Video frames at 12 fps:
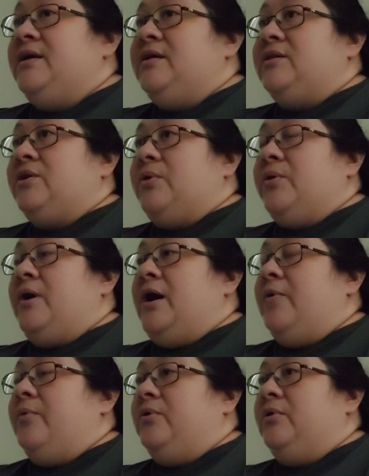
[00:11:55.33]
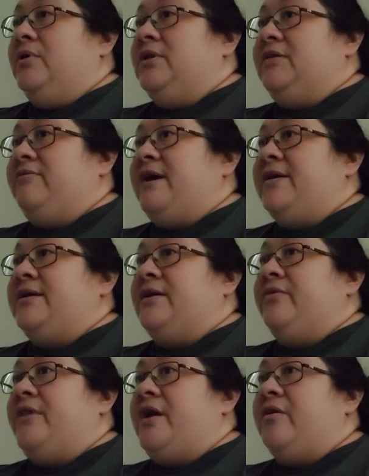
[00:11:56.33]
So I will leave that
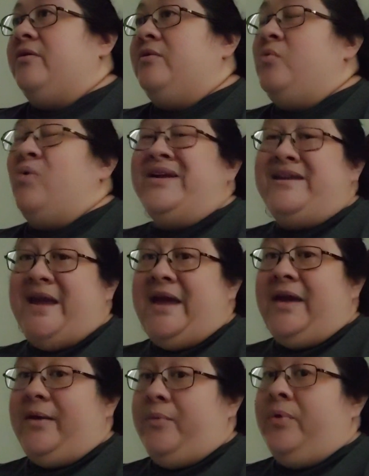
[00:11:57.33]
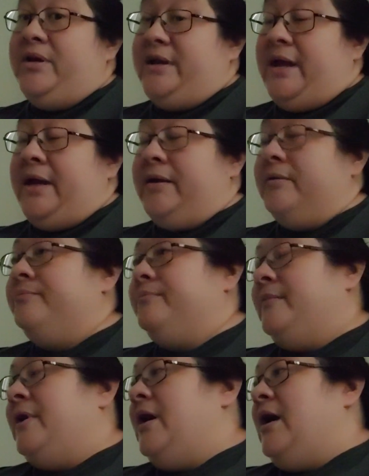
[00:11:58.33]
down there. One day,
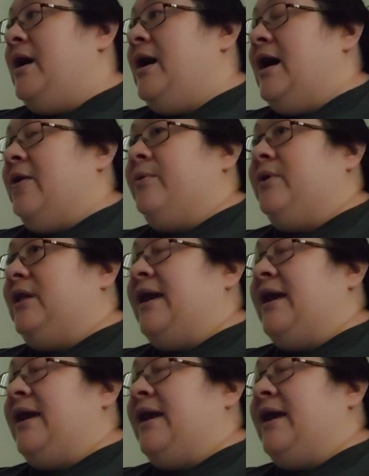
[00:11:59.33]
I would